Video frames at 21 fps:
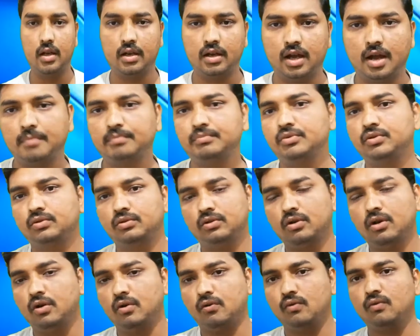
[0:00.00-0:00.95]
Up to
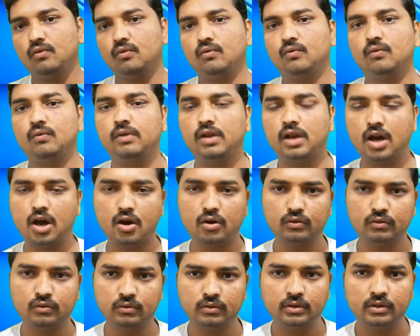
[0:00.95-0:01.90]
now, we have
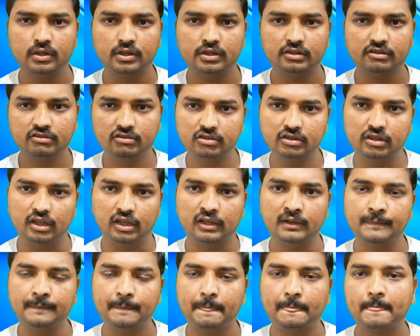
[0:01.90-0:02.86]
seen
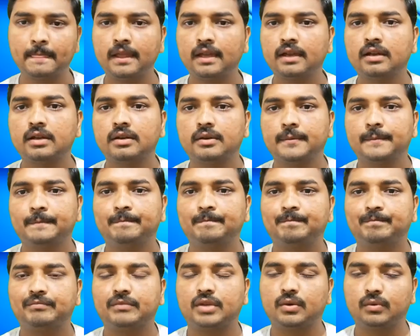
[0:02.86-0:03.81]

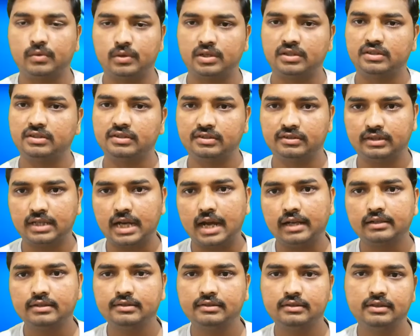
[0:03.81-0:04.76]
what is a
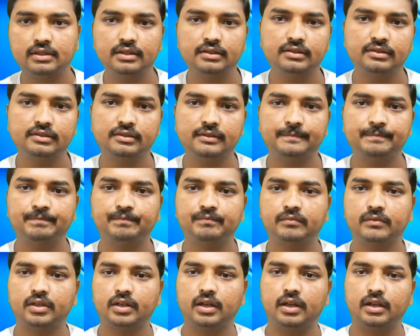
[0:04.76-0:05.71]
statistics
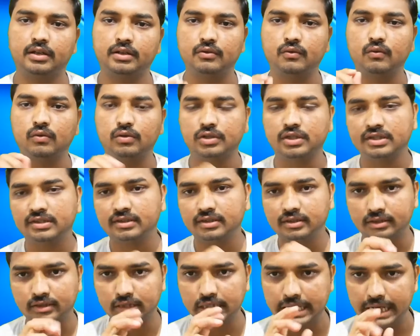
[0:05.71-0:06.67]
and what is a
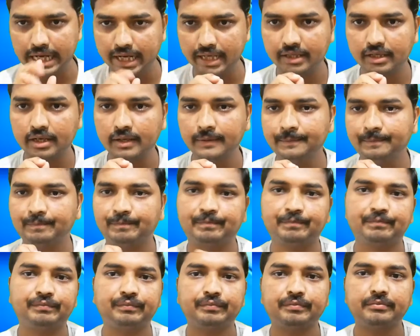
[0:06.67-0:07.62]
data,
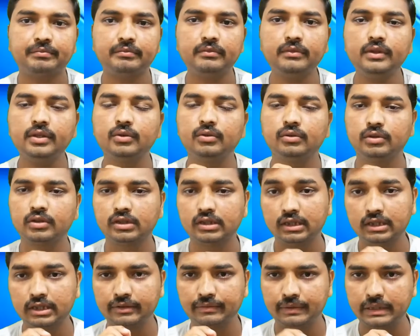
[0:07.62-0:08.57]
what are
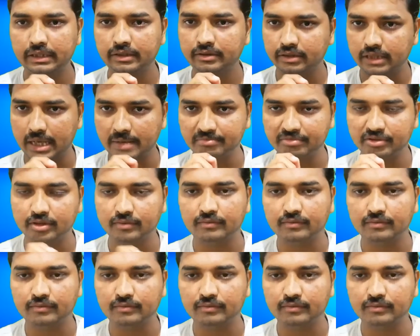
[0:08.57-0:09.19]
the different types of